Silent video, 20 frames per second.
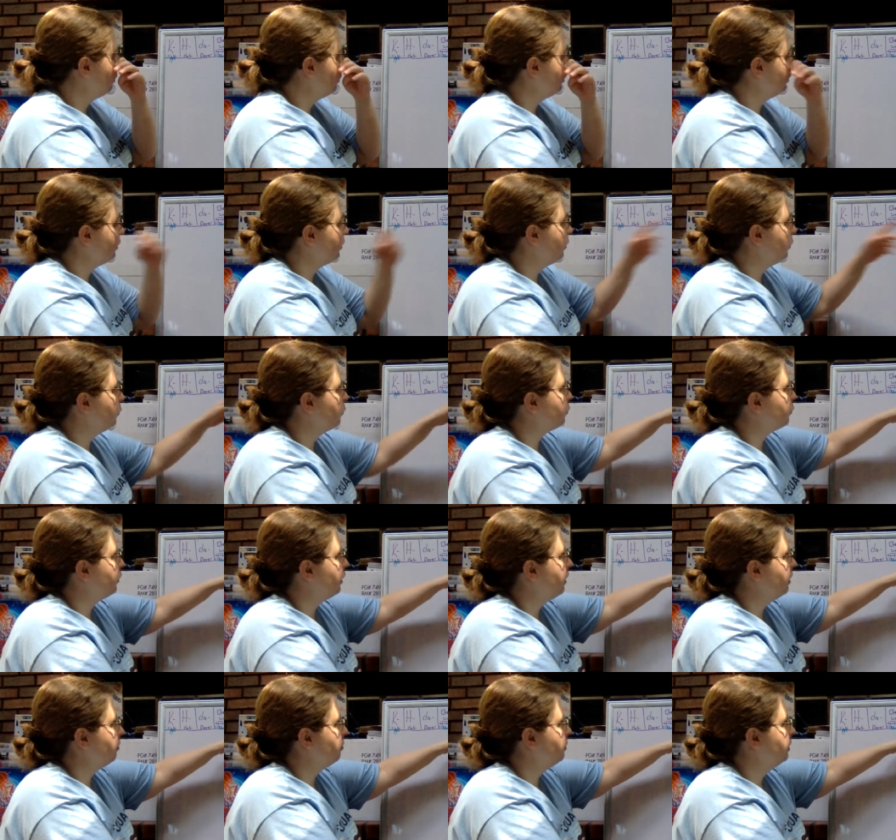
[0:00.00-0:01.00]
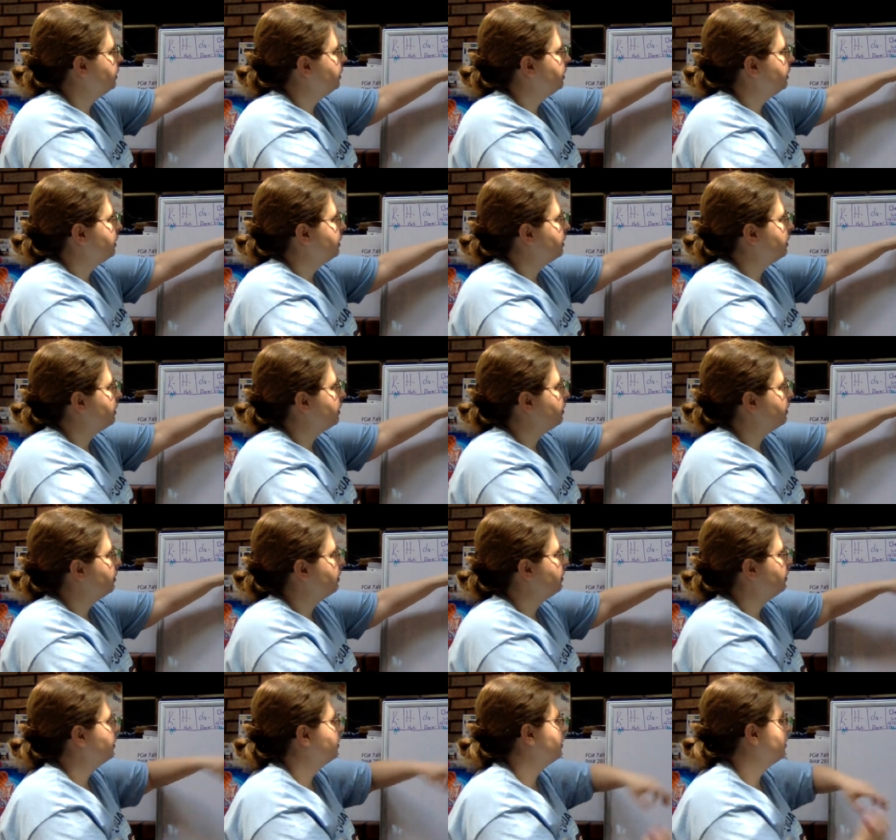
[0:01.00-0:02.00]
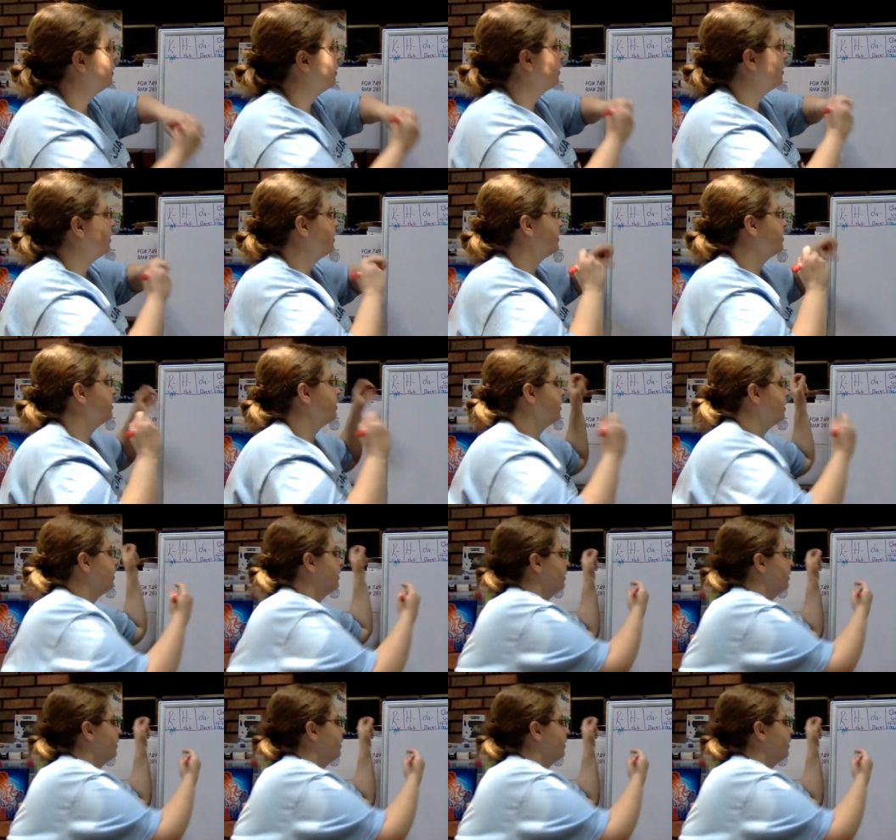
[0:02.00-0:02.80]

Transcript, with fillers: want to go from, let's